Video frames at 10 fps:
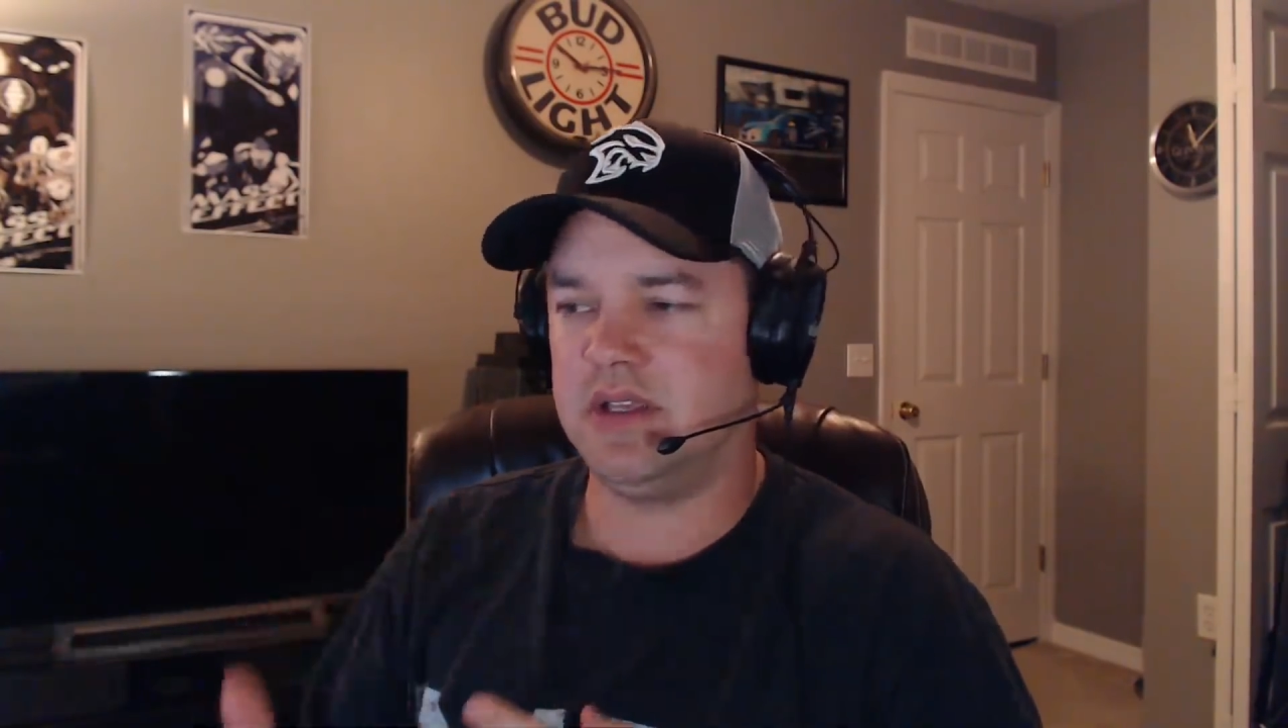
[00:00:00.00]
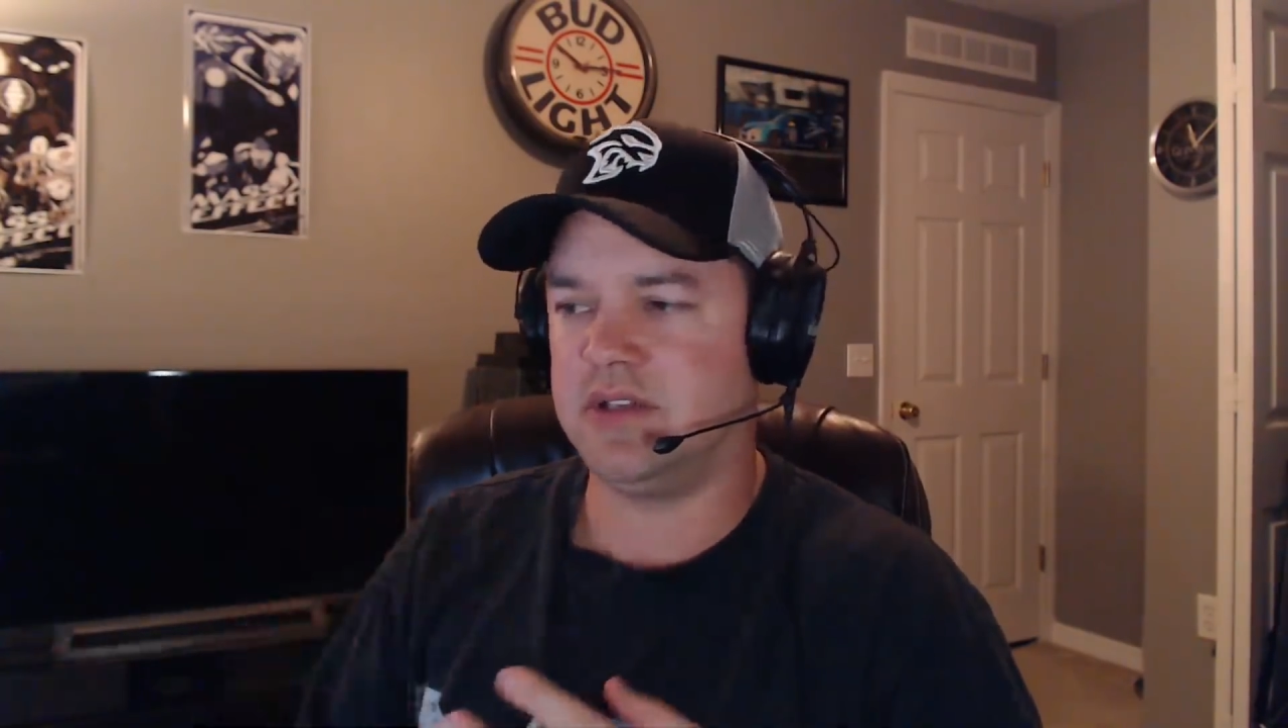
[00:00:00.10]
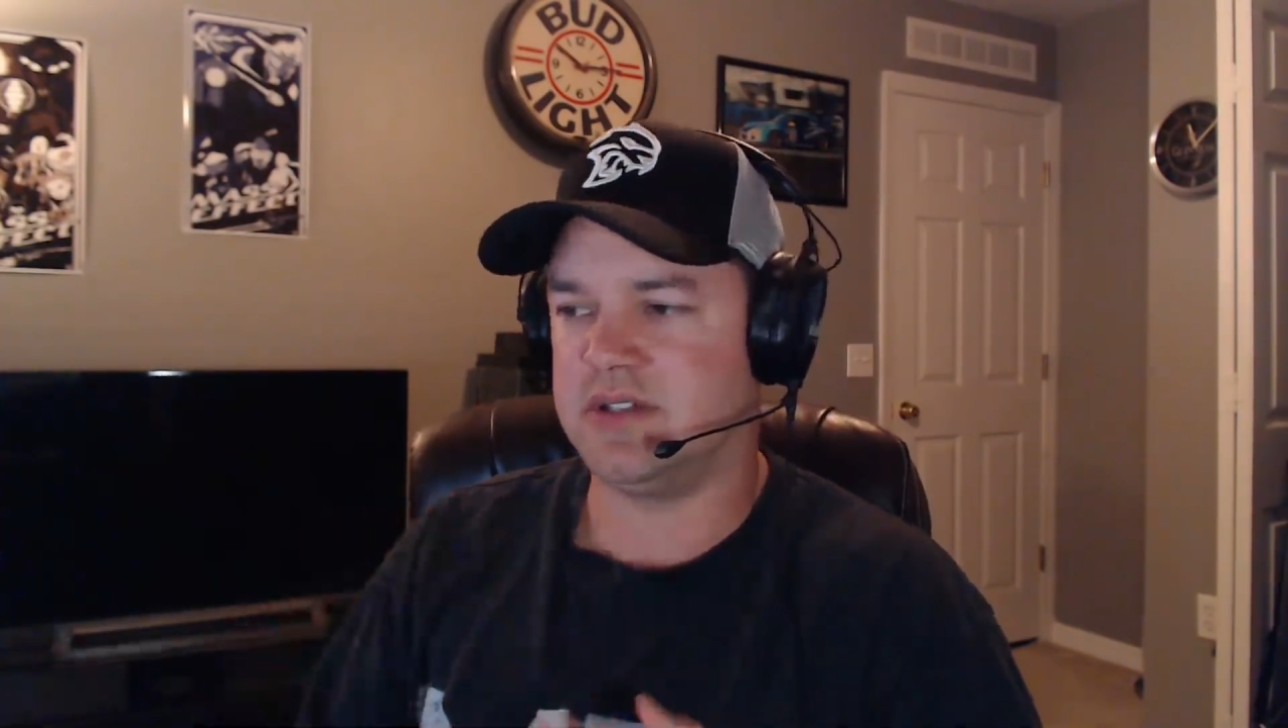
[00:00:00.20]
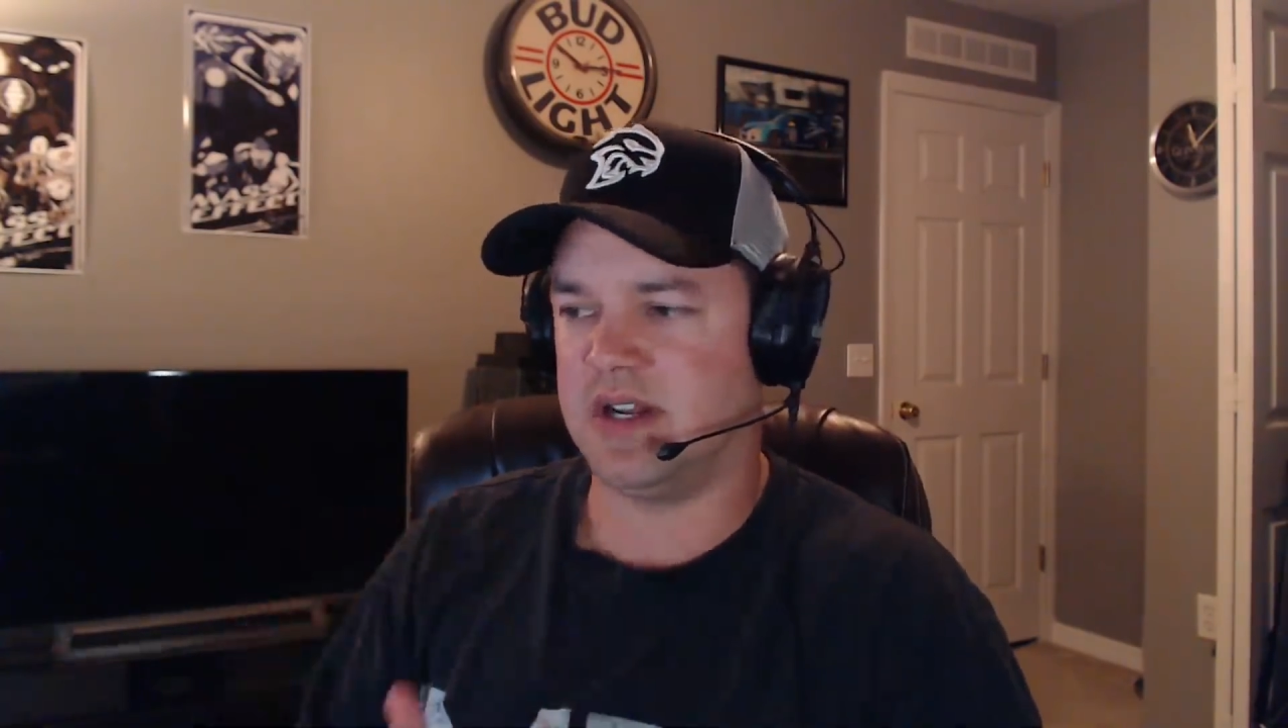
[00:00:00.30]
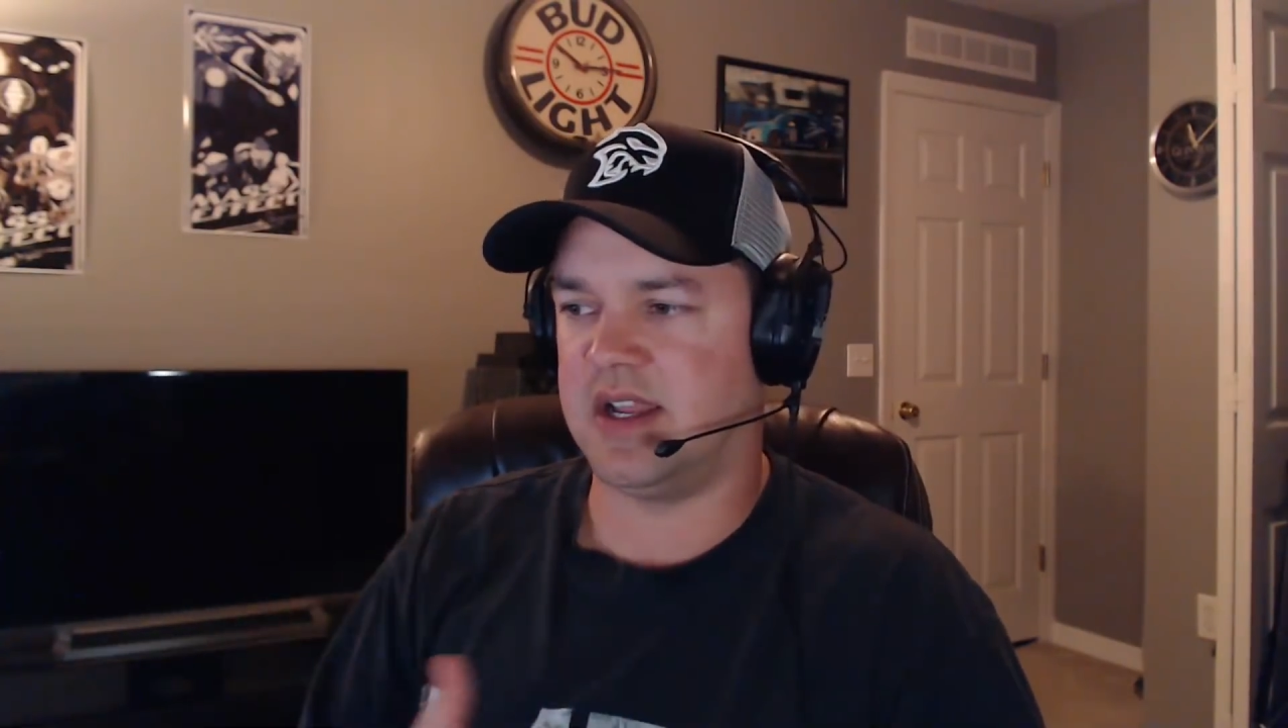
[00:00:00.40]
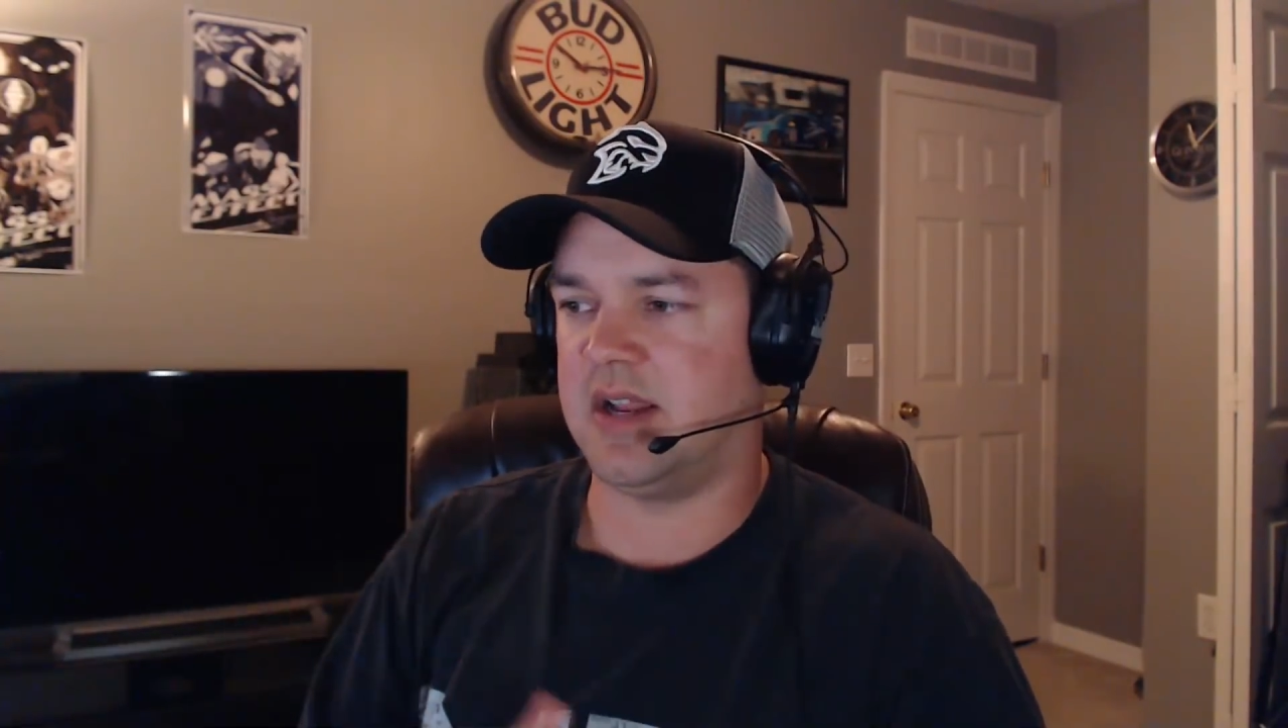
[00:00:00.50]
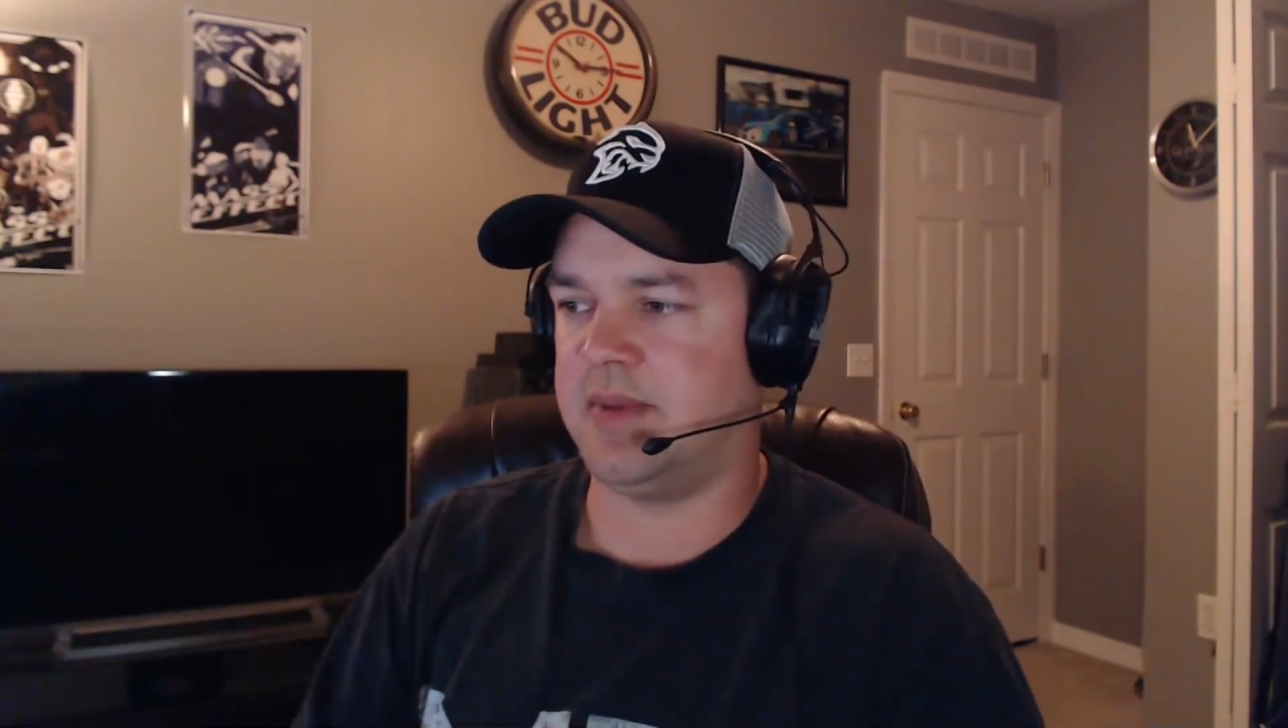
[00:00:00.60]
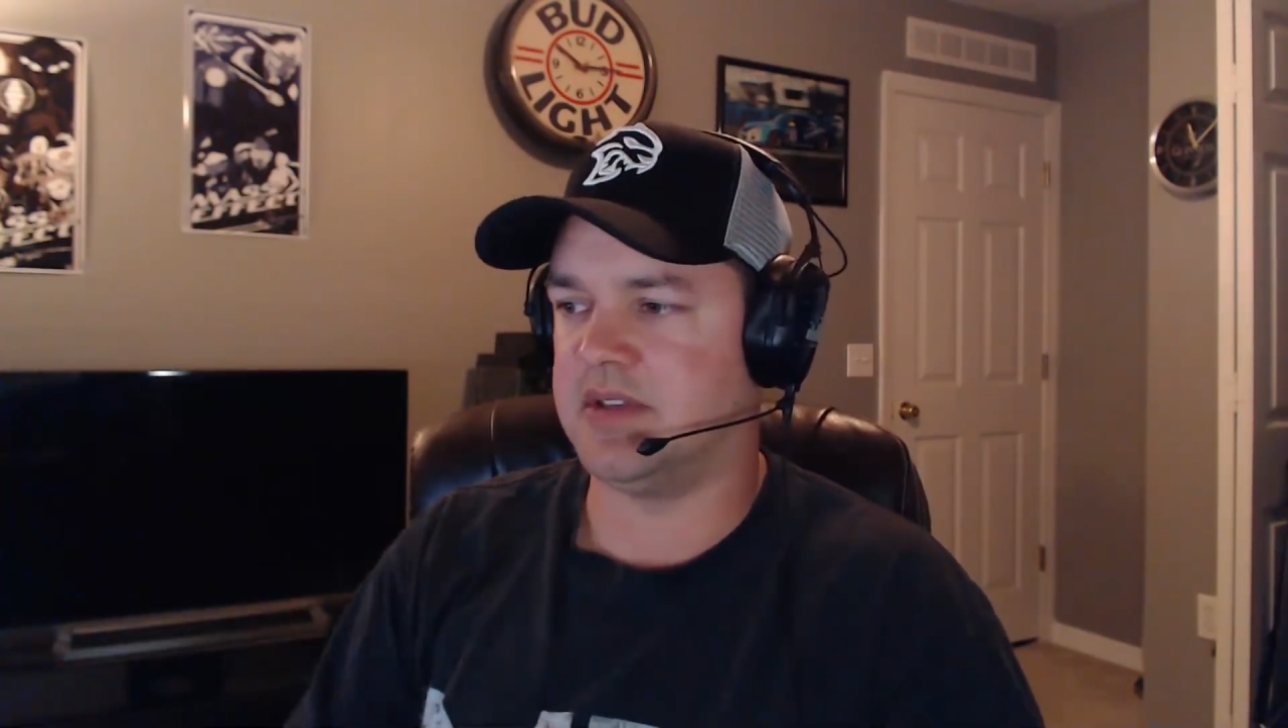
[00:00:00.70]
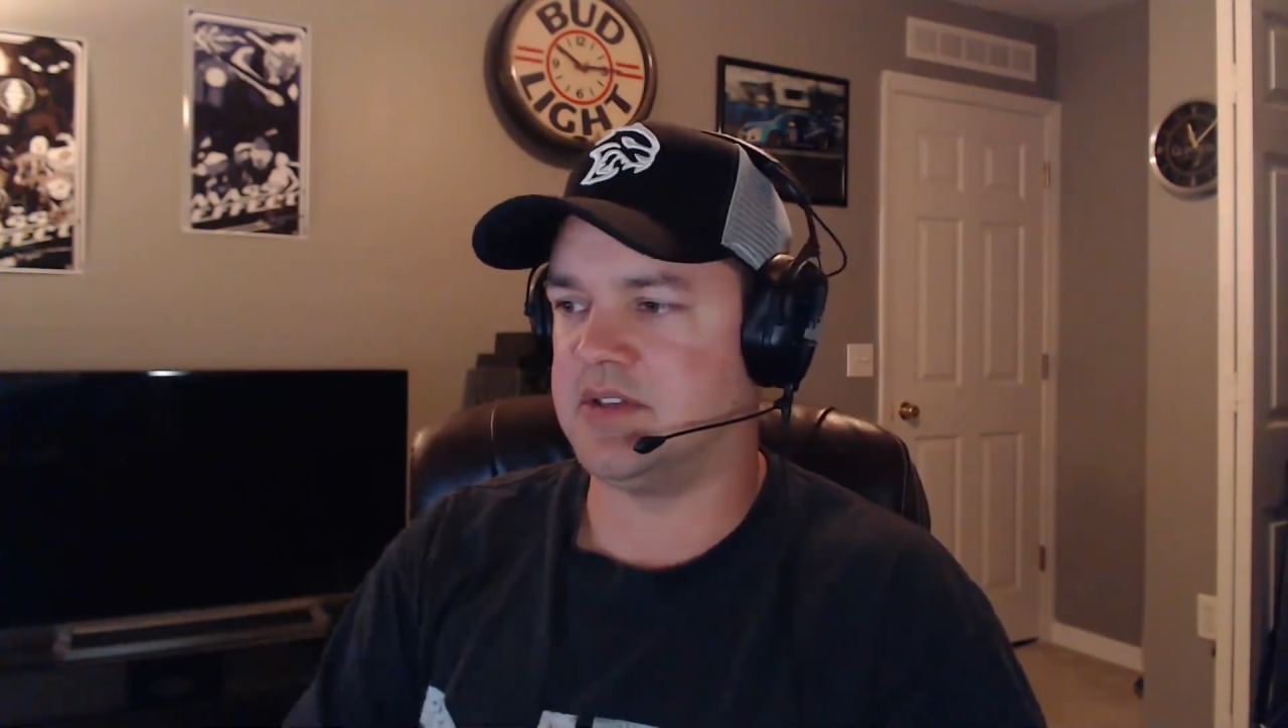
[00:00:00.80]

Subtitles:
just going to kind of be a